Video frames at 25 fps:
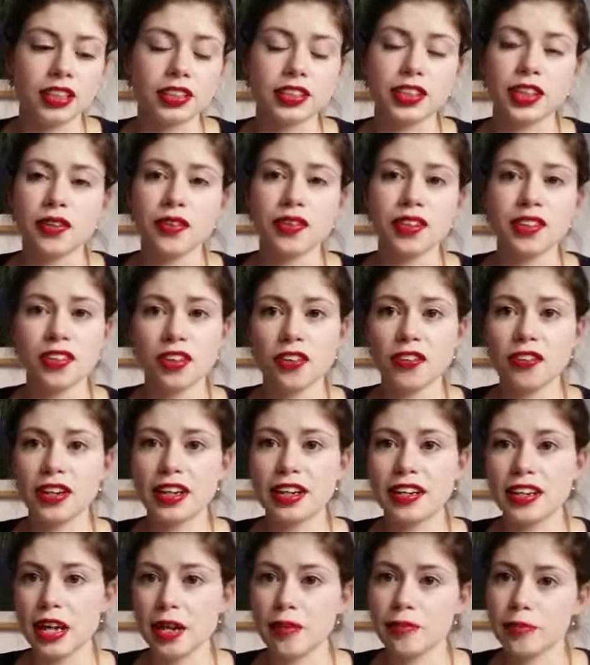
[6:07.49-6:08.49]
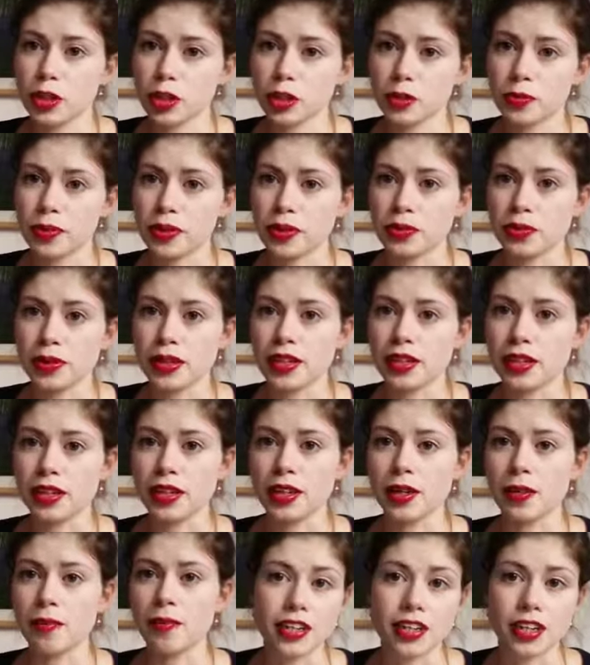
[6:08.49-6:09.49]
So there's not really that much between
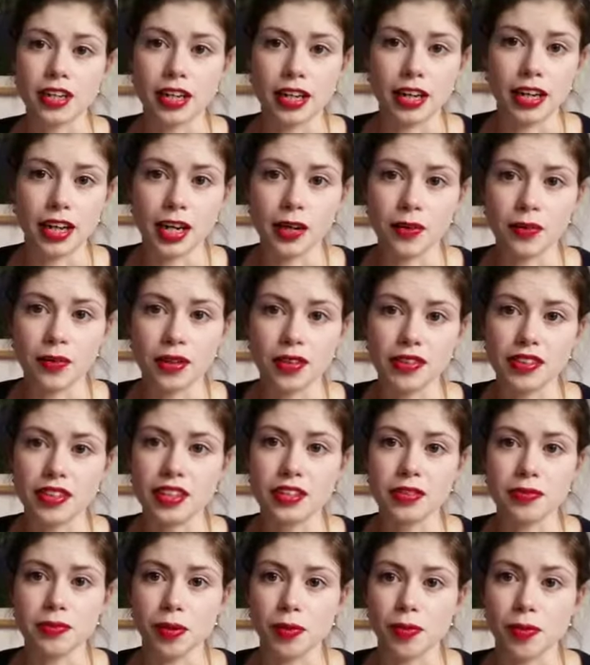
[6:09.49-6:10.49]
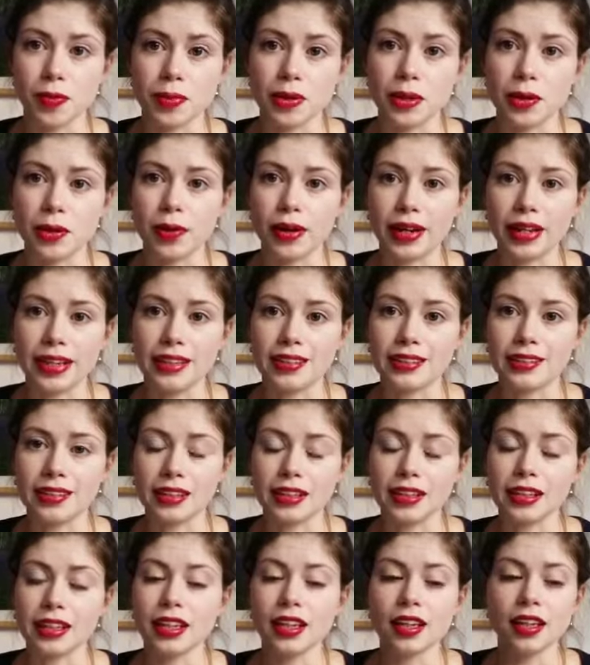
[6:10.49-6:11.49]
them. You could collect one of these probably quite
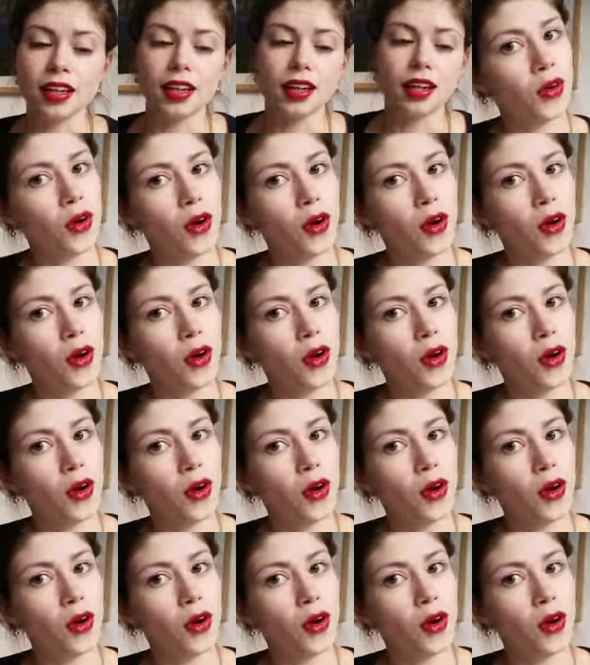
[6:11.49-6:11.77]
easily.